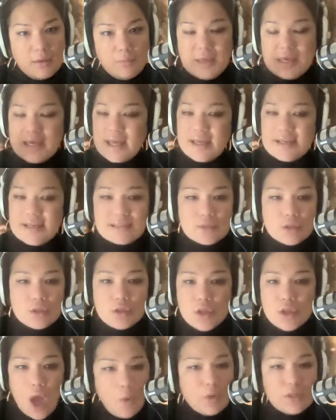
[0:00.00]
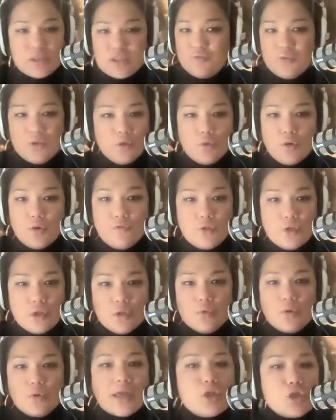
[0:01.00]
Because no one's view of
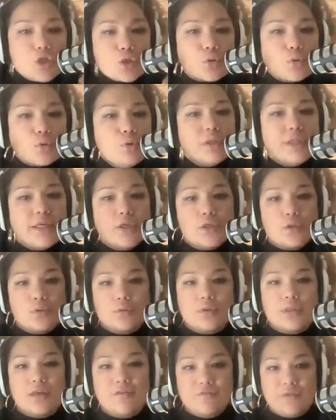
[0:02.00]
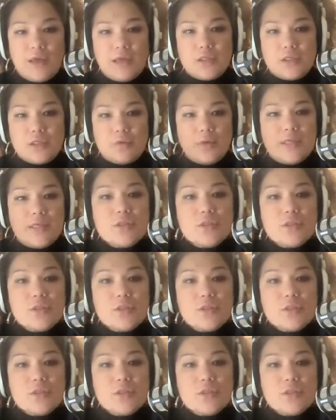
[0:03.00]
you can truly, truly affect you.